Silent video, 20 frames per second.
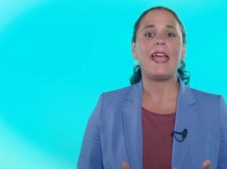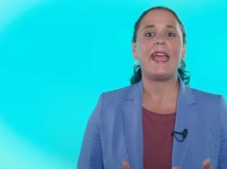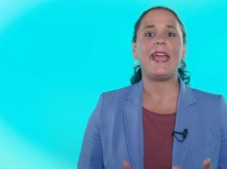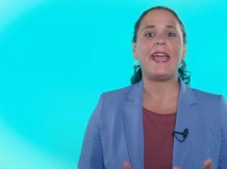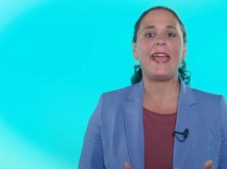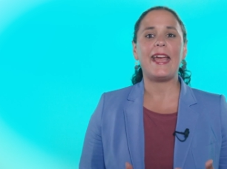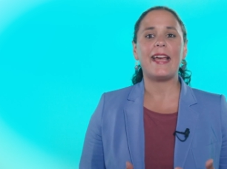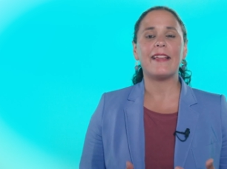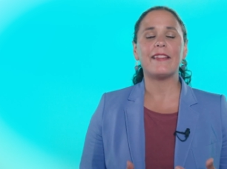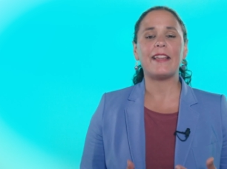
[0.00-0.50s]

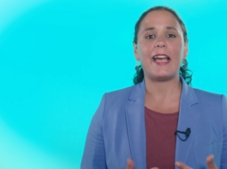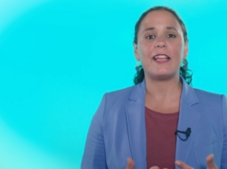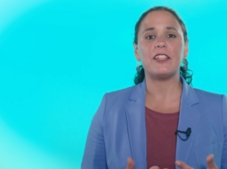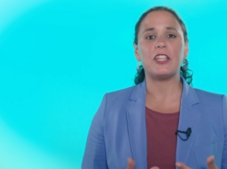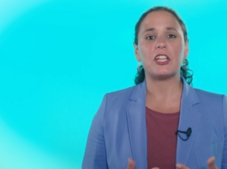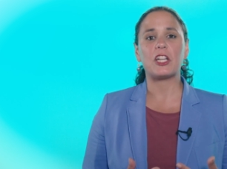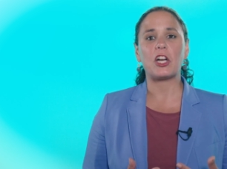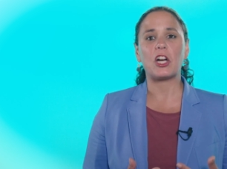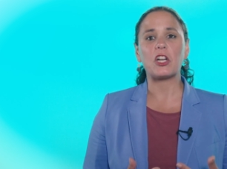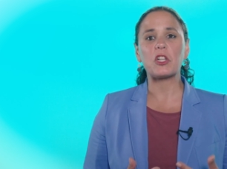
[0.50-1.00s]
and at
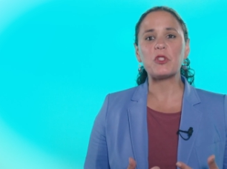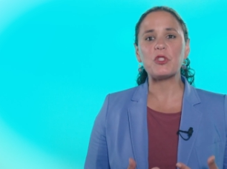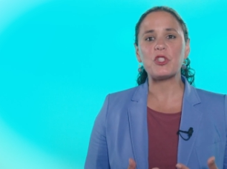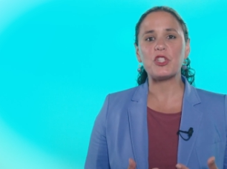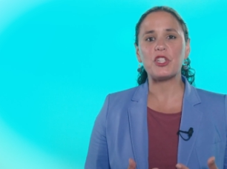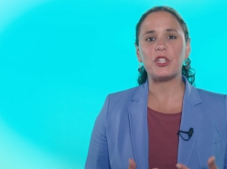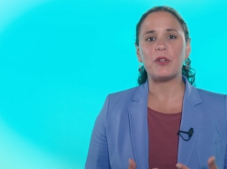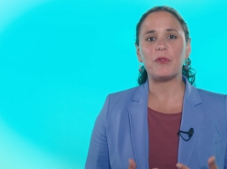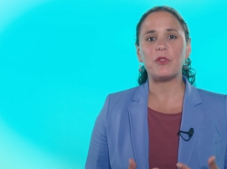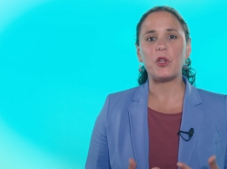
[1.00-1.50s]
the
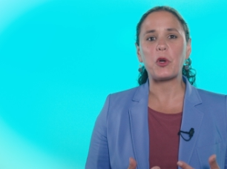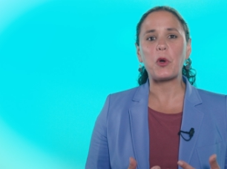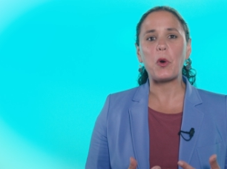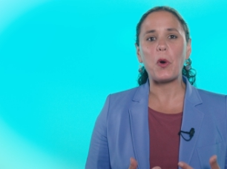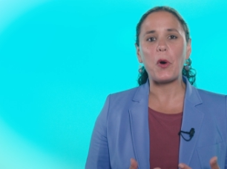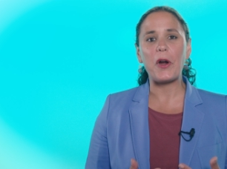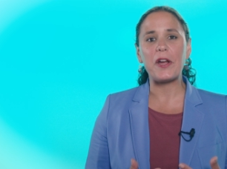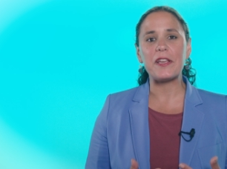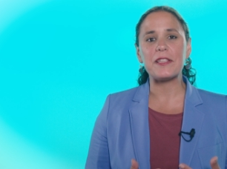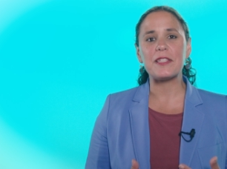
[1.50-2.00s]
conclusion of the
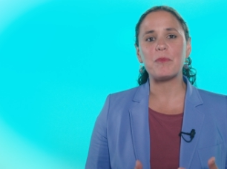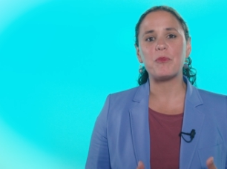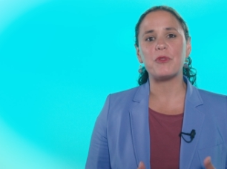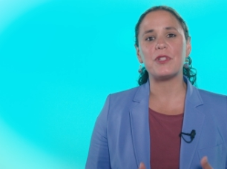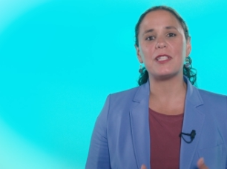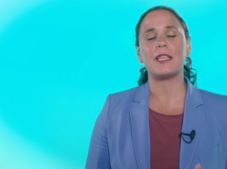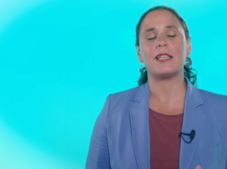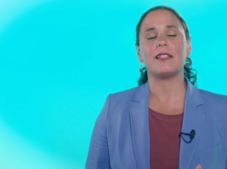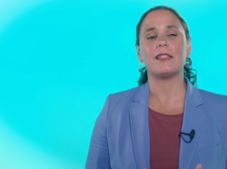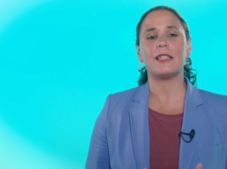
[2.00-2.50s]
course,
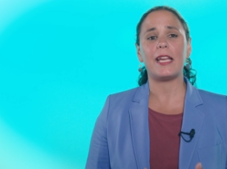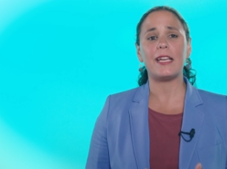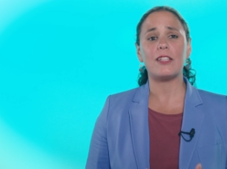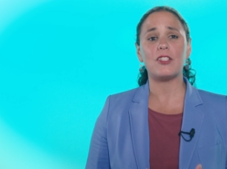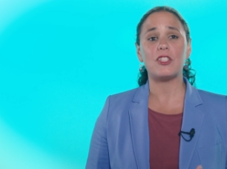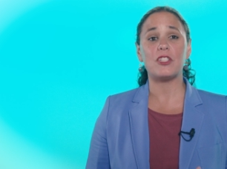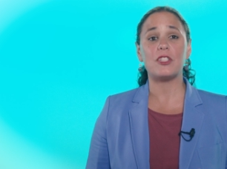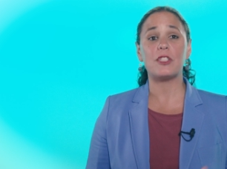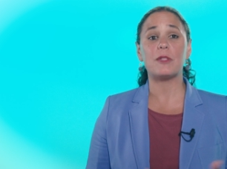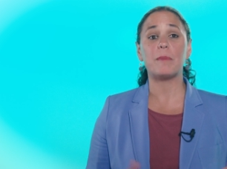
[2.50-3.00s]

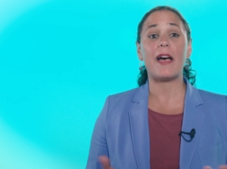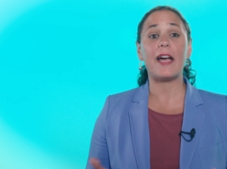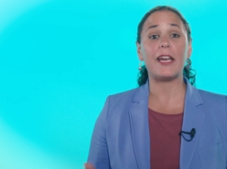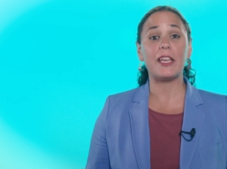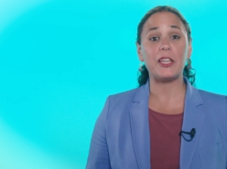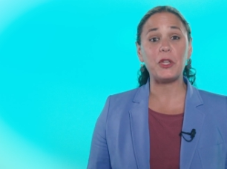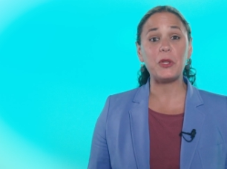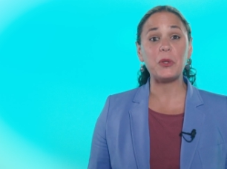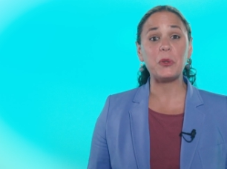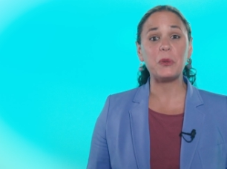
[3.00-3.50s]
presentations by
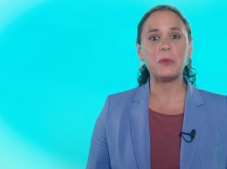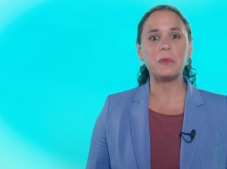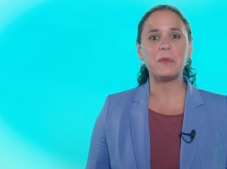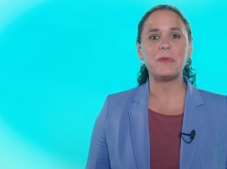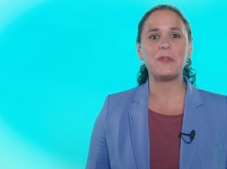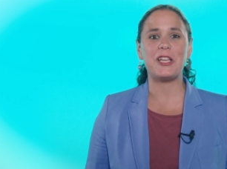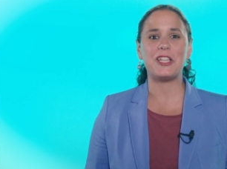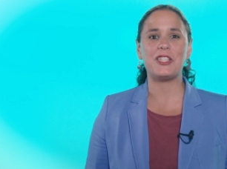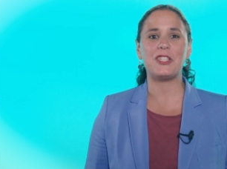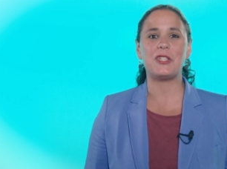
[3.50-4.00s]
you,
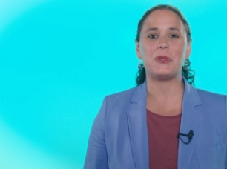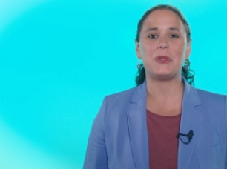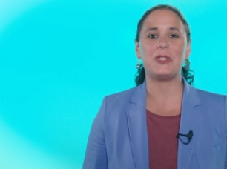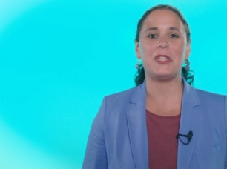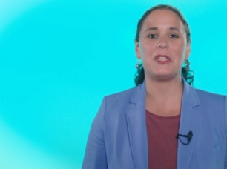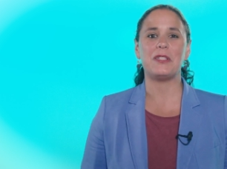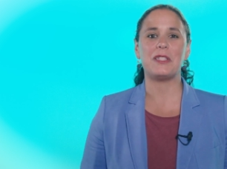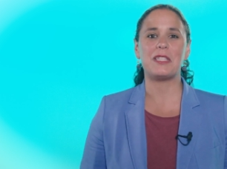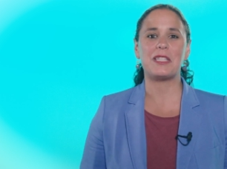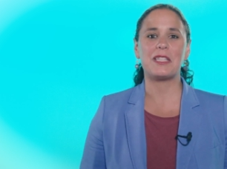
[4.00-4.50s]
the
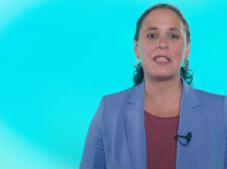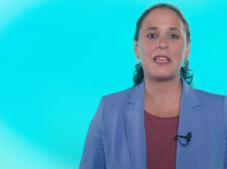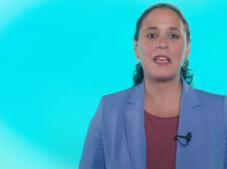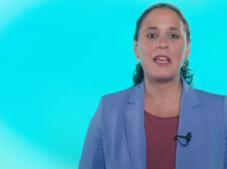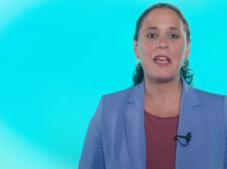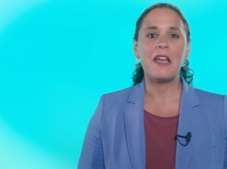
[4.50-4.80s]
students.